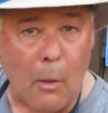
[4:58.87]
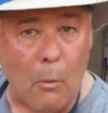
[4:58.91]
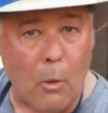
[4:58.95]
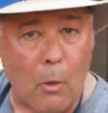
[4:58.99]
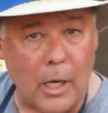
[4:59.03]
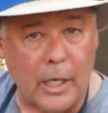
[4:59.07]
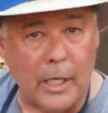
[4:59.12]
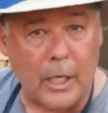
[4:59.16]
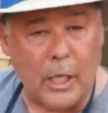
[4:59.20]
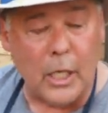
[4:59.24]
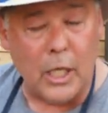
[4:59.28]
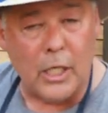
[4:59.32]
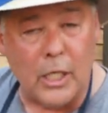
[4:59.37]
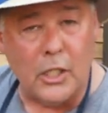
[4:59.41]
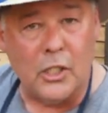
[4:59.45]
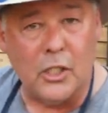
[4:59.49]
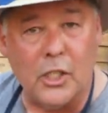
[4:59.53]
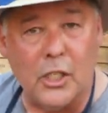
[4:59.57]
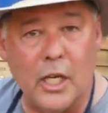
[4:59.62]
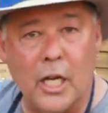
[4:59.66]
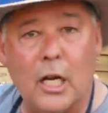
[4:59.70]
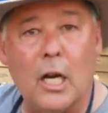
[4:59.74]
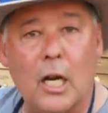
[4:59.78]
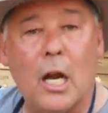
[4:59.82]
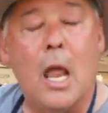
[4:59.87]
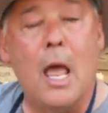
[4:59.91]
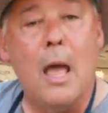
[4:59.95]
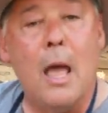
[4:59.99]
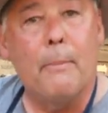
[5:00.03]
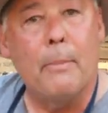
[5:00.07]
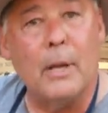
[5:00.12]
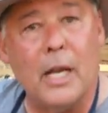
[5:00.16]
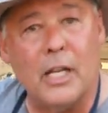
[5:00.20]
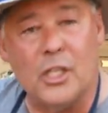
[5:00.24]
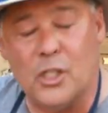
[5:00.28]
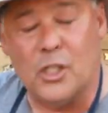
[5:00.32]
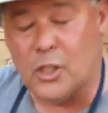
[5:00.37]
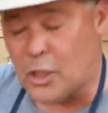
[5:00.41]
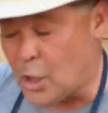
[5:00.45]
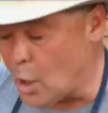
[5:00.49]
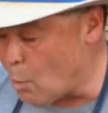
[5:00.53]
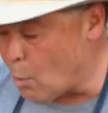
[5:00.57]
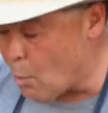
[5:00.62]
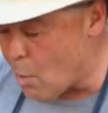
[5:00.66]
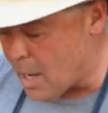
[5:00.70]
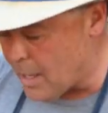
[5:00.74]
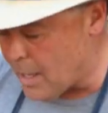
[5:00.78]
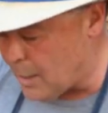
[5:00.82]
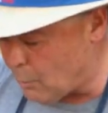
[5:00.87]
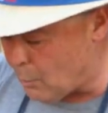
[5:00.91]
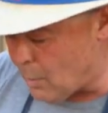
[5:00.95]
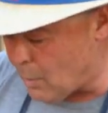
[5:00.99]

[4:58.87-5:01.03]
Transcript: I want a good sear, but I still want it